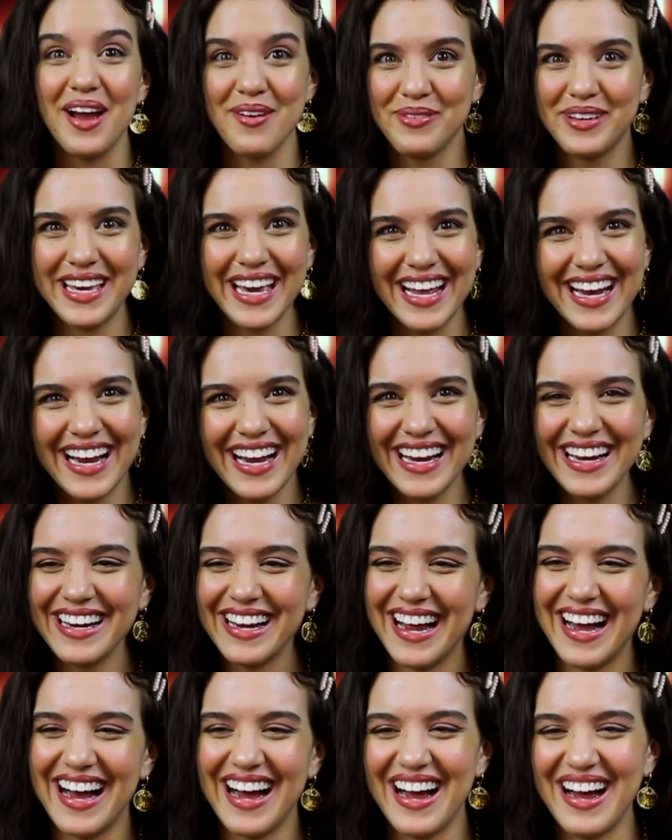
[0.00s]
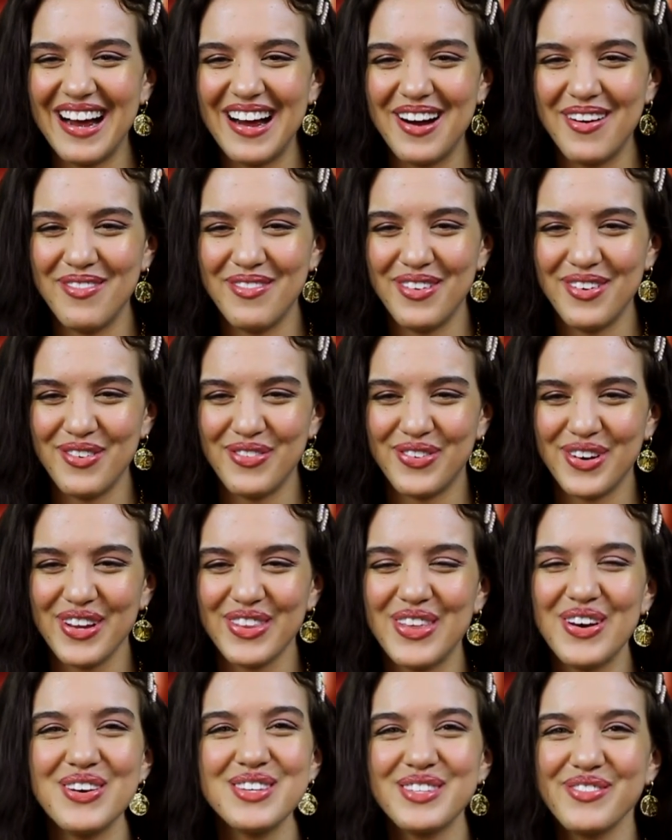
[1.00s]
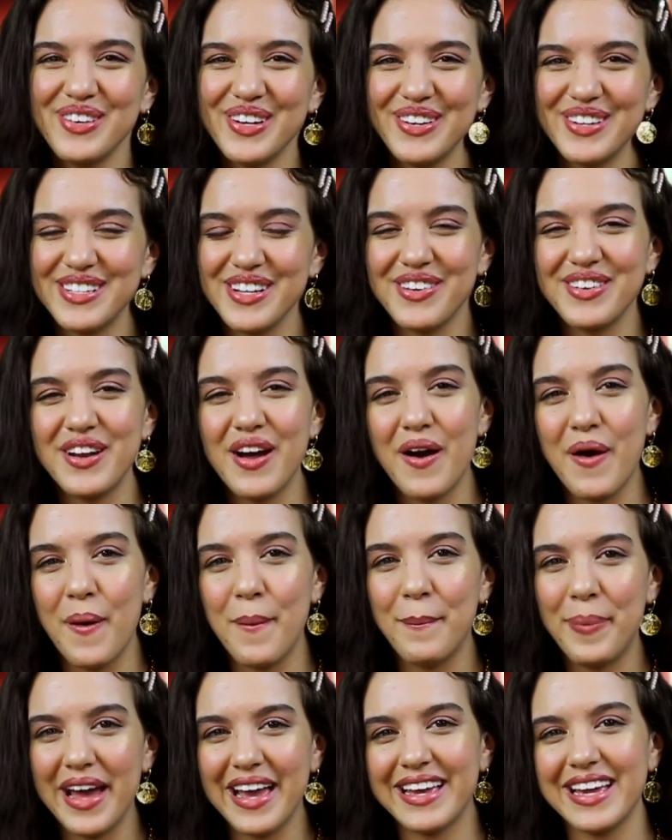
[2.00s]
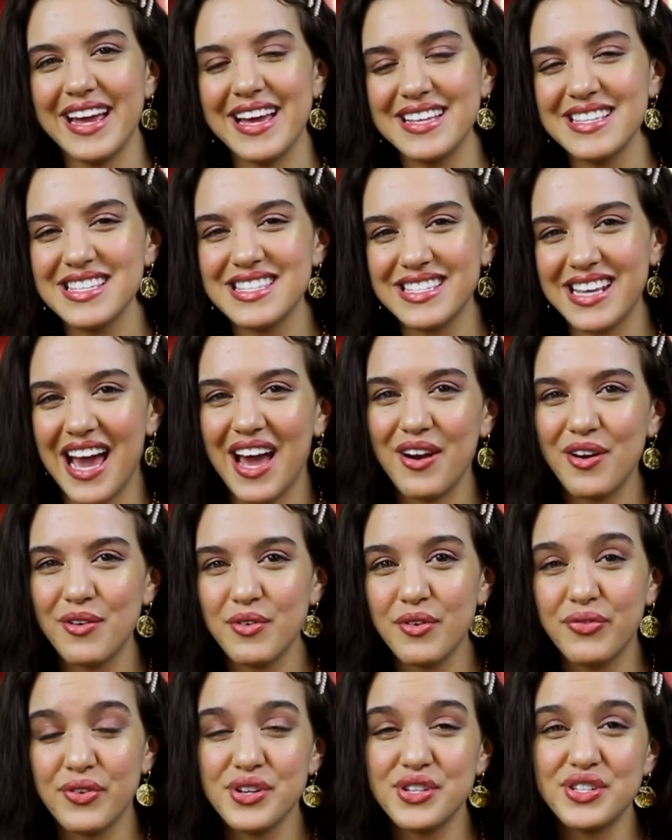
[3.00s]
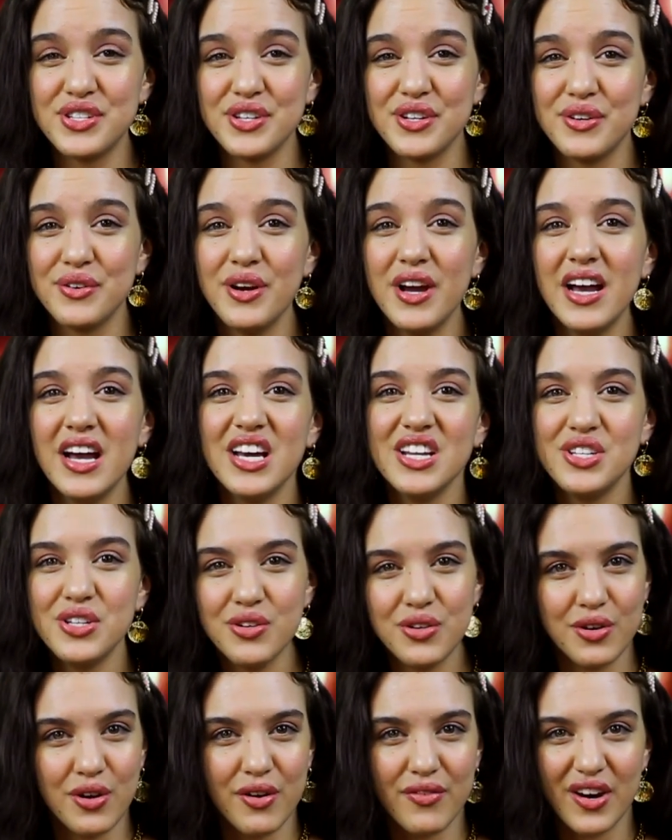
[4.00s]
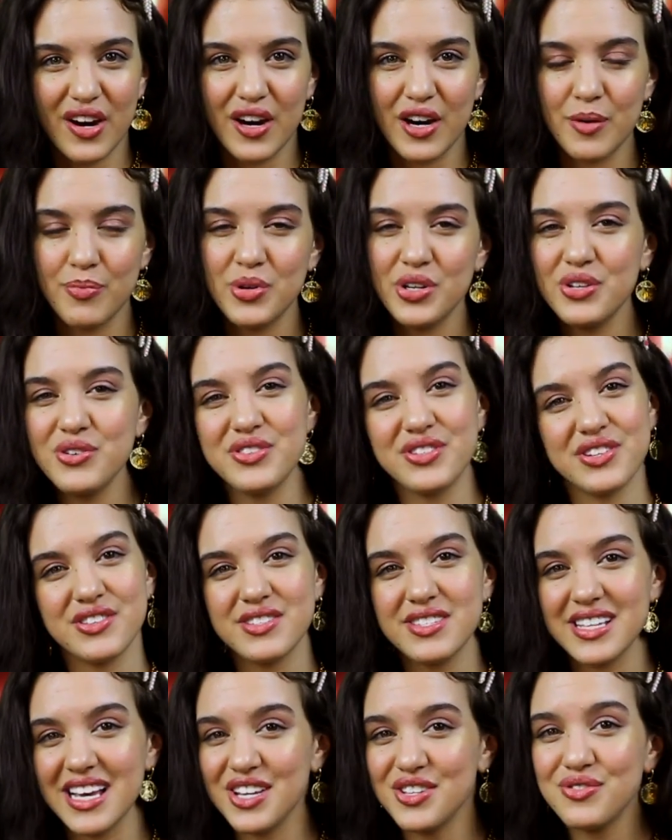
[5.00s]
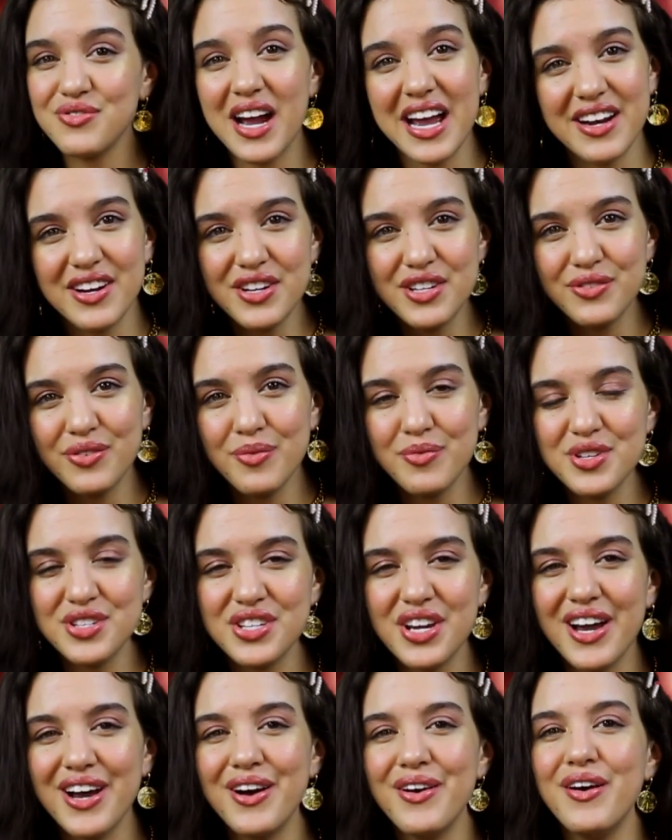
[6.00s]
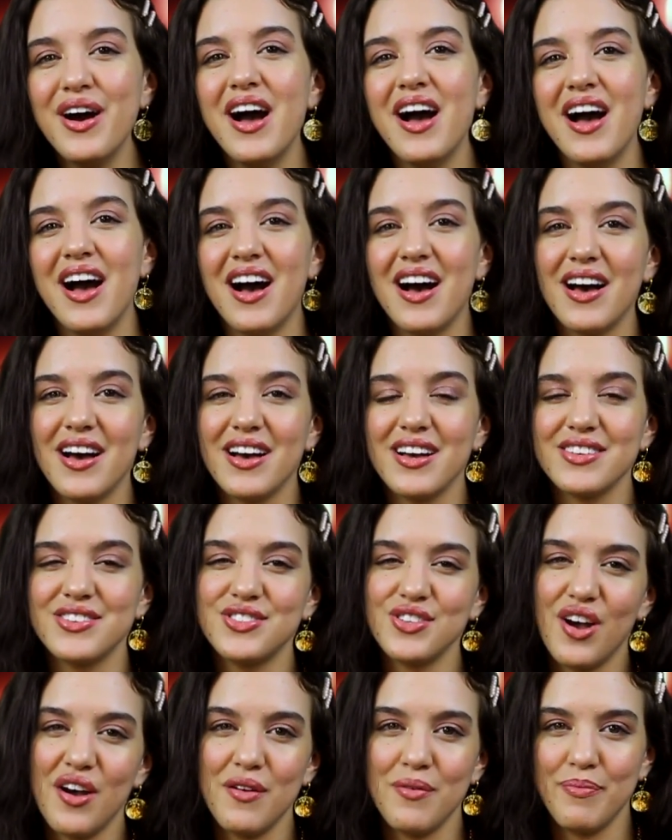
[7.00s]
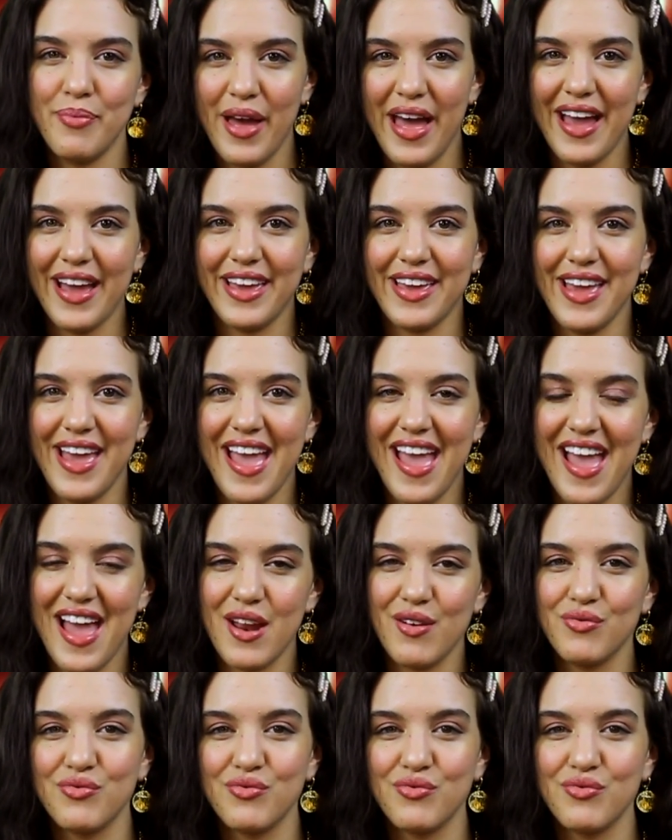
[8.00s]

I'm kidding. For those of you who don't know, Beck and Scatter refers to two of our producers slash writers from the show, John Beck and